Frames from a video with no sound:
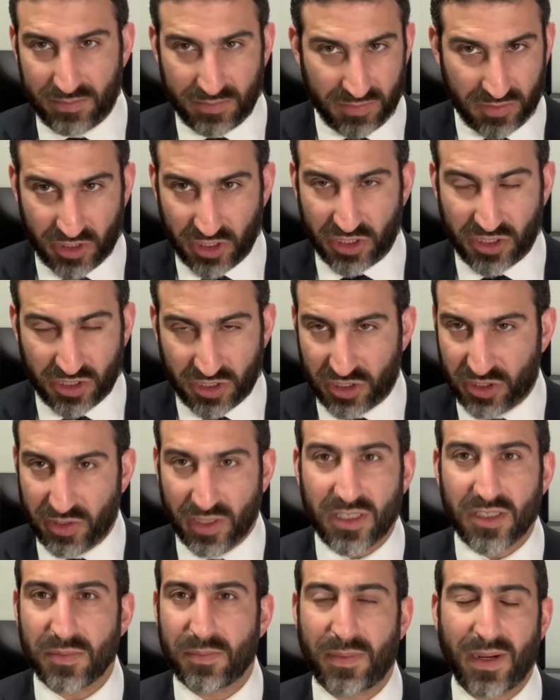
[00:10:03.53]
just
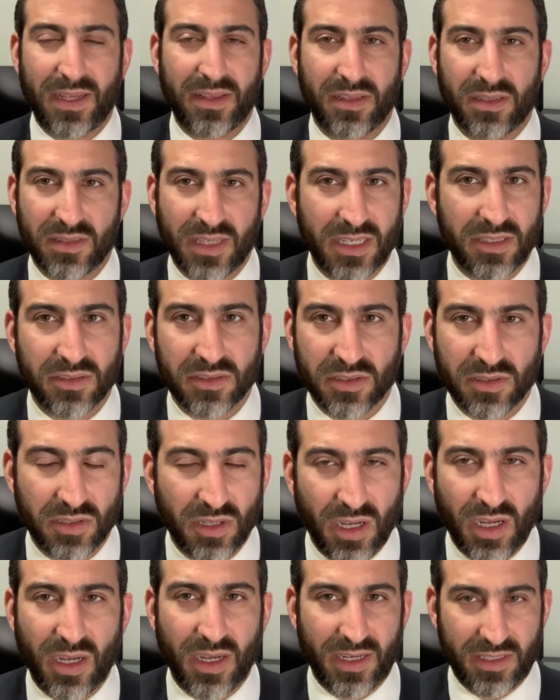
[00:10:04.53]
strict by the letter of the
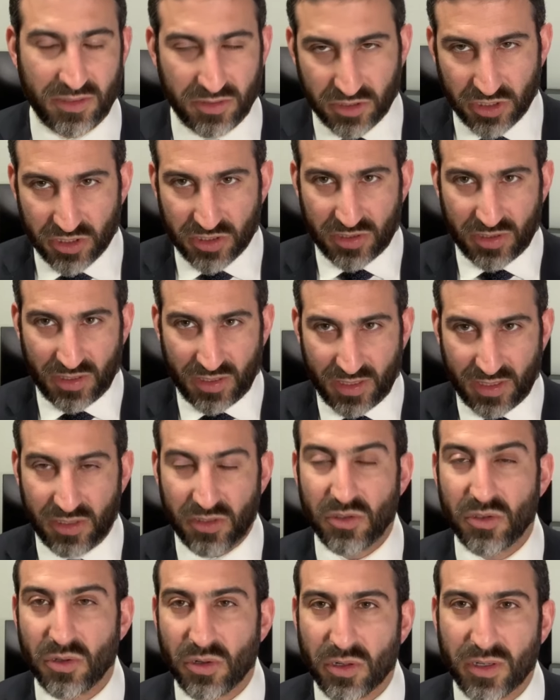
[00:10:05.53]
law and you just
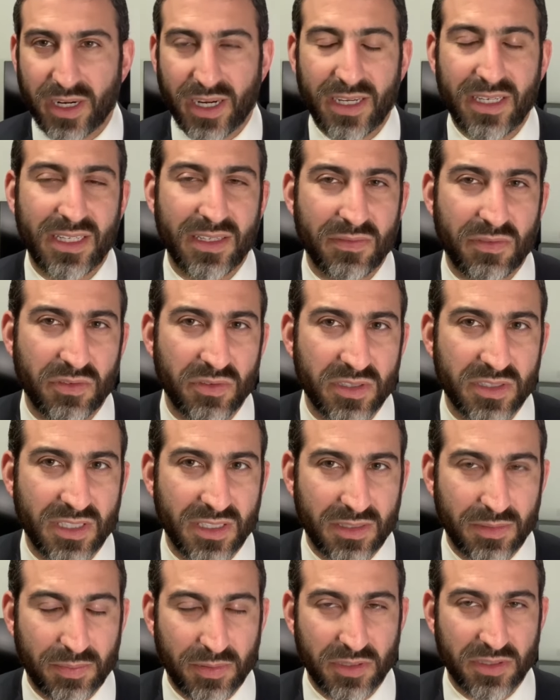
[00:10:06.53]
ignore any influence that
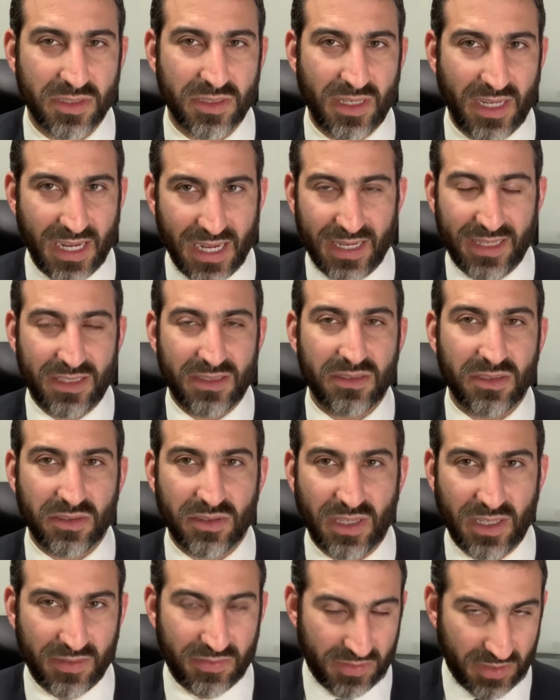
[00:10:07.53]
the person had in their
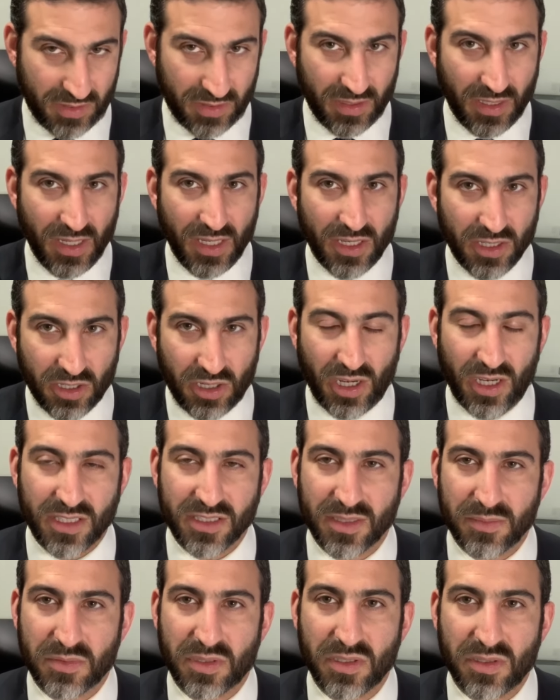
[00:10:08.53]
life to cause
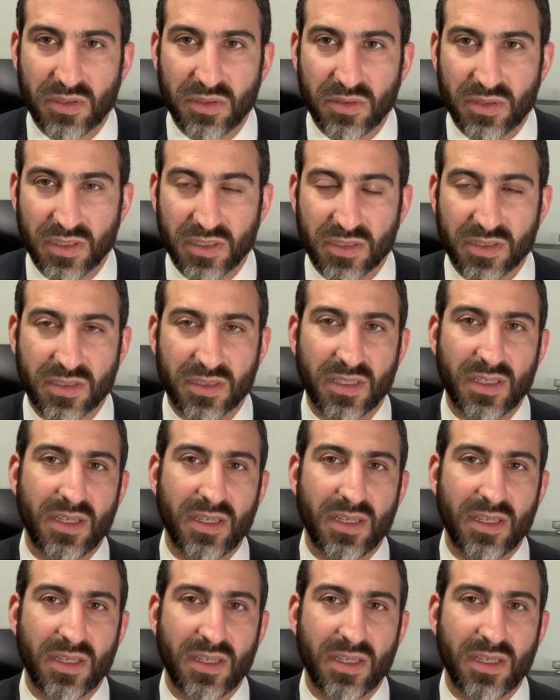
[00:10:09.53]
them to do this